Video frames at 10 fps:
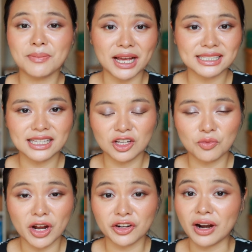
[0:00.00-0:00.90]

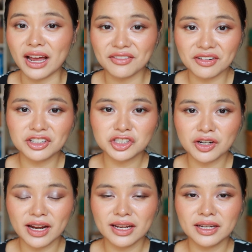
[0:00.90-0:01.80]
micellar water I've ever
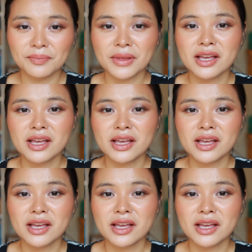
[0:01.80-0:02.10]
tried.